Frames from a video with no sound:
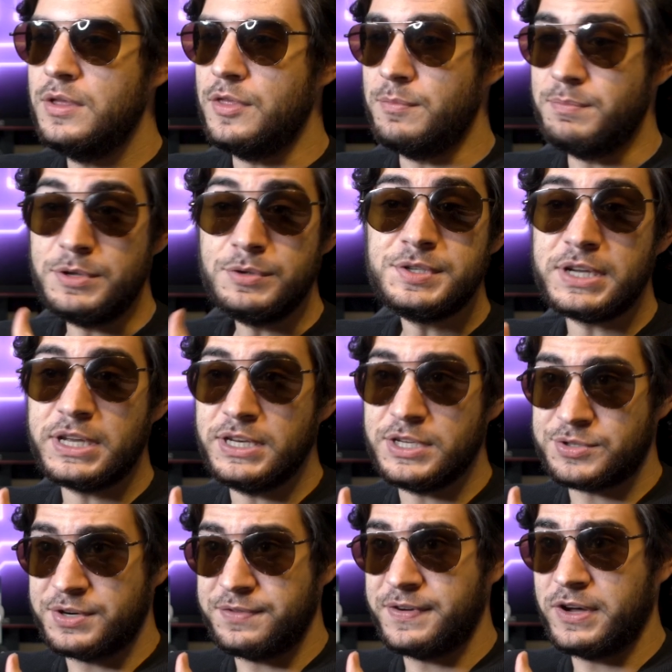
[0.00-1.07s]
The music
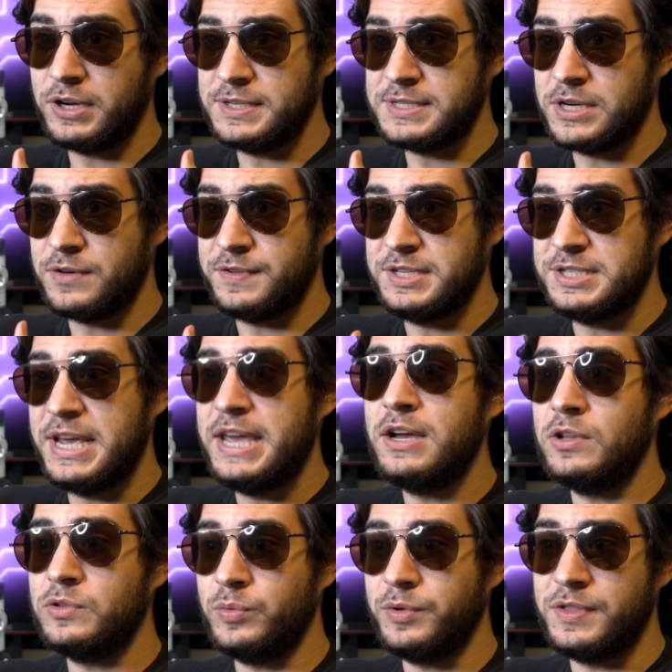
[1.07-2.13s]
industry found itself
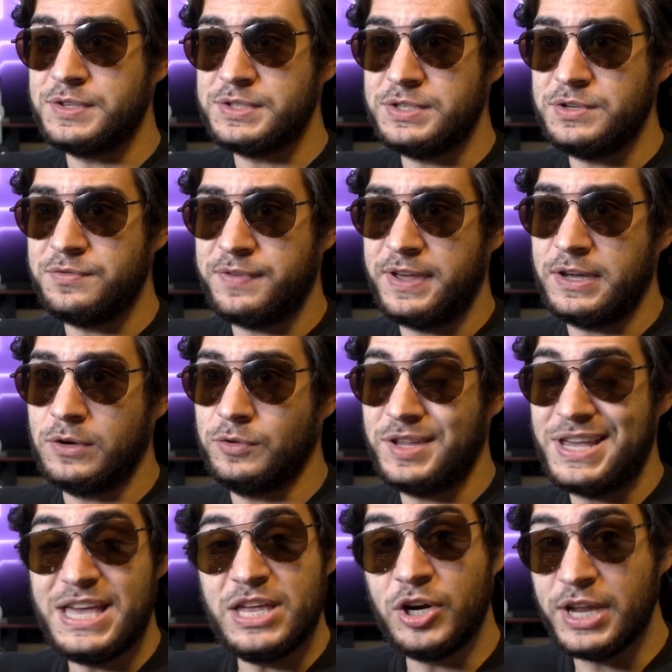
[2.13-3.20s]
entangled with this
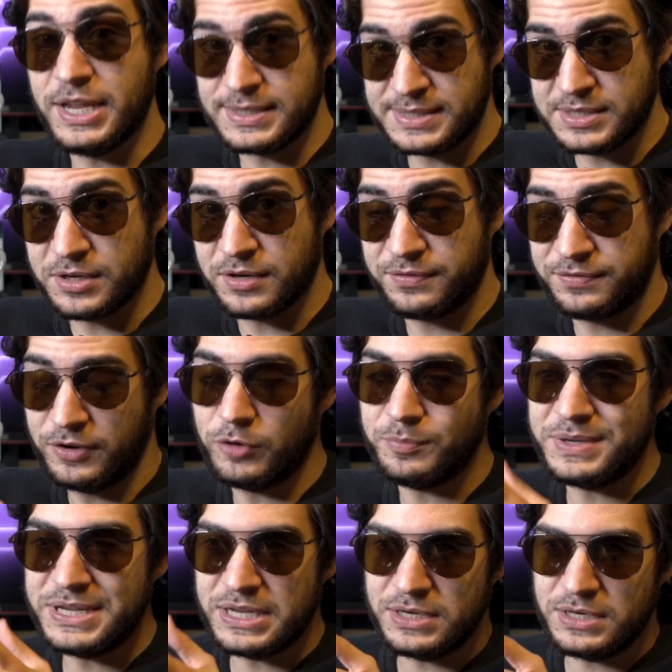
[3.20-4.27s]
newfangled internet stuff,
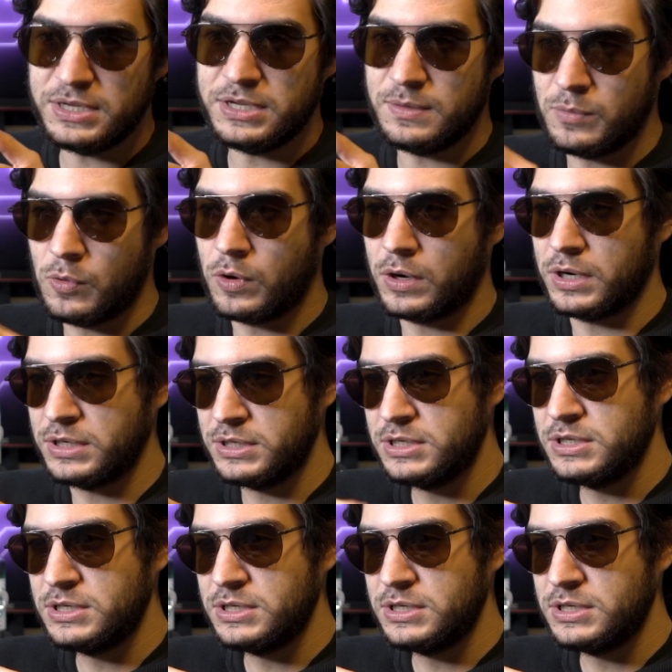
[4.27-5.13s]
albeit in a more